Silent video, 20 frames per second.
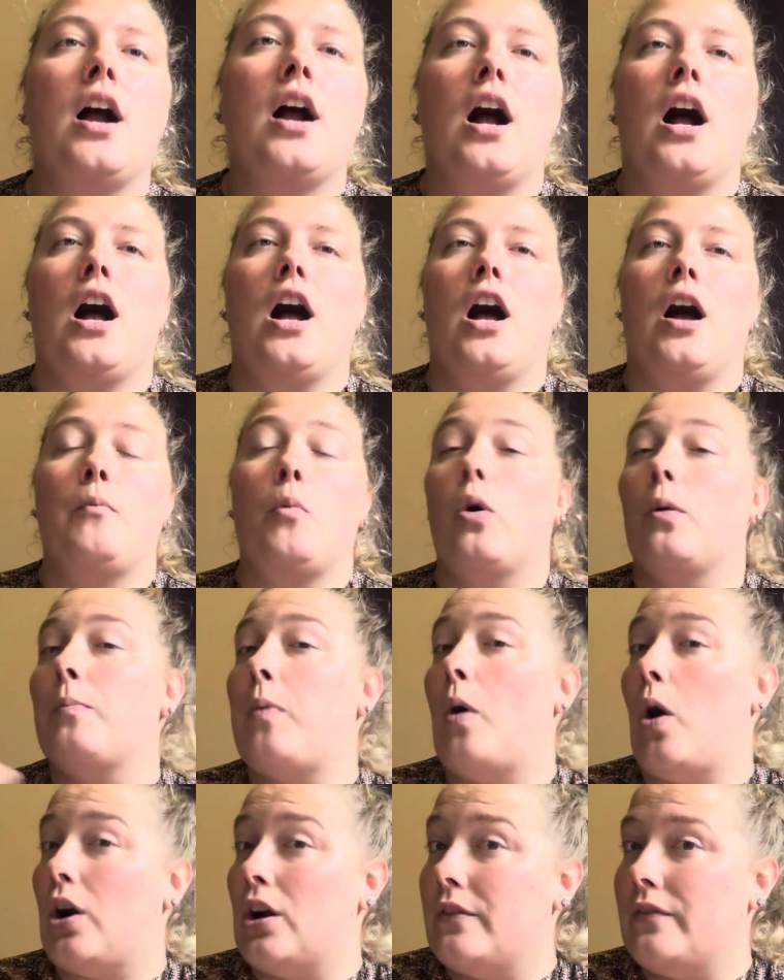or
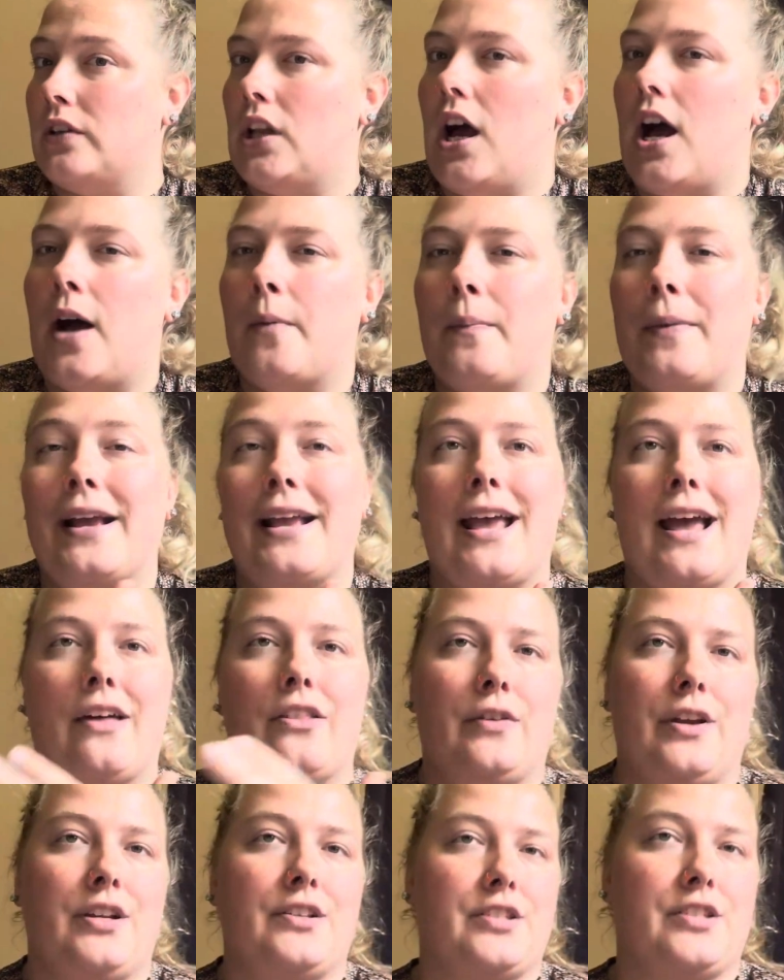part of a law by
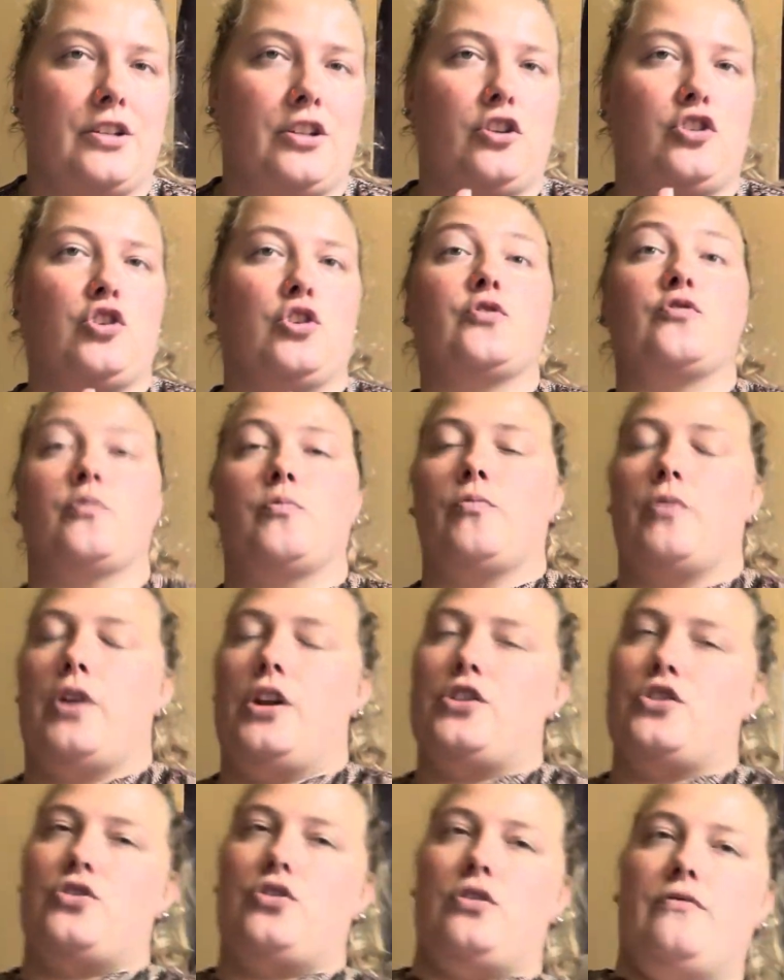gathering signatures from
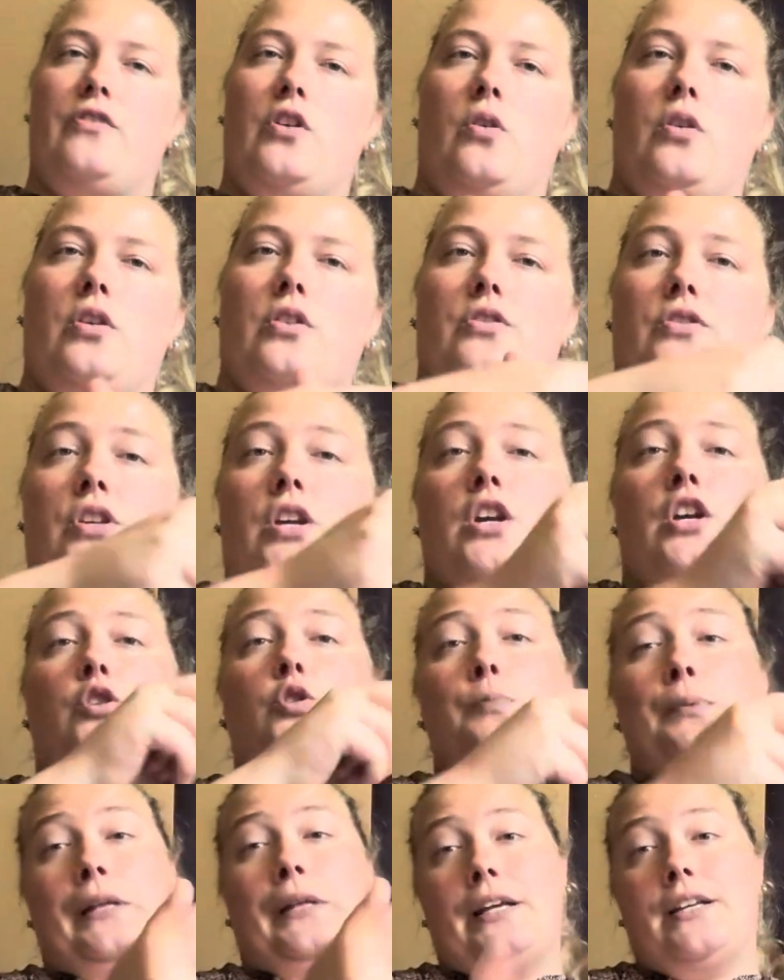registered voters
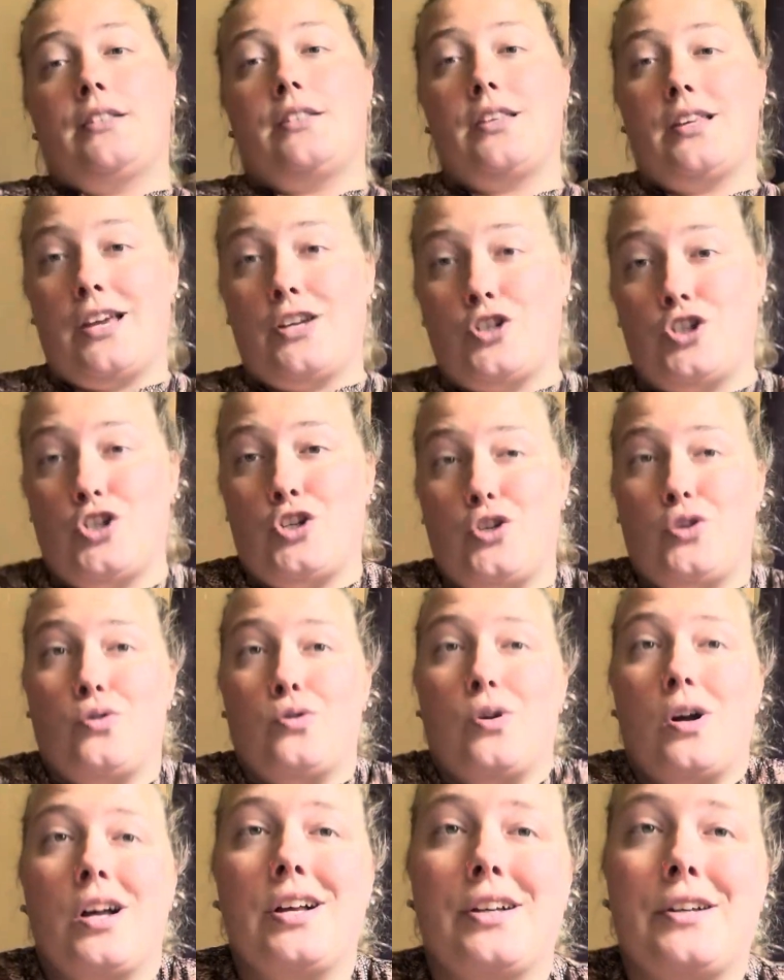to place the
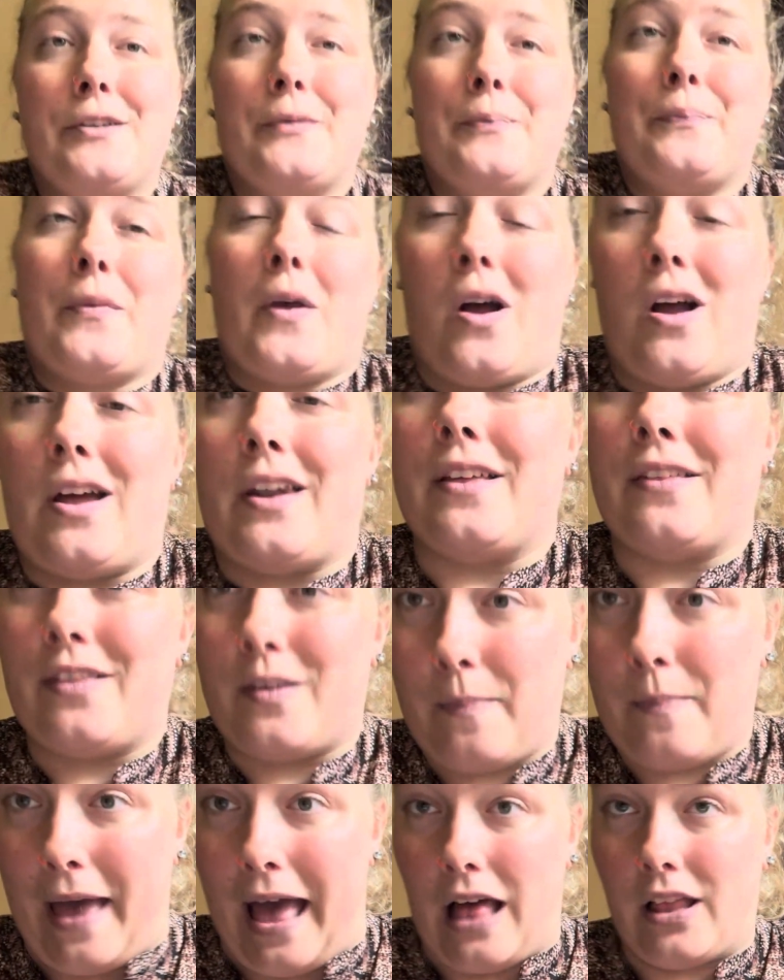issue on the
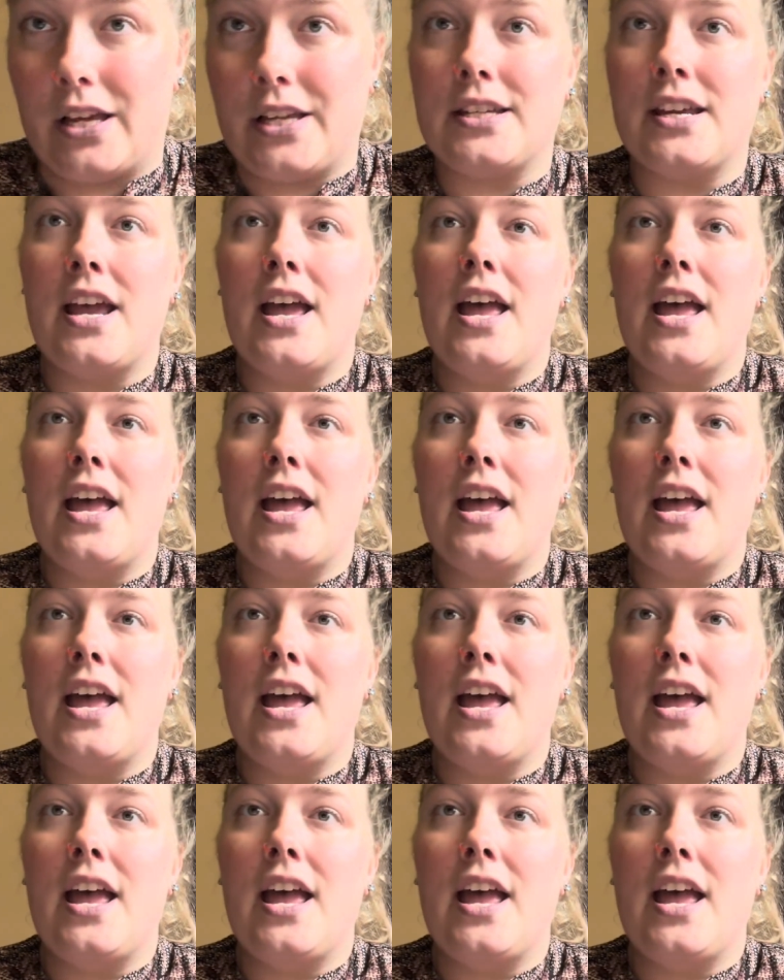ballot.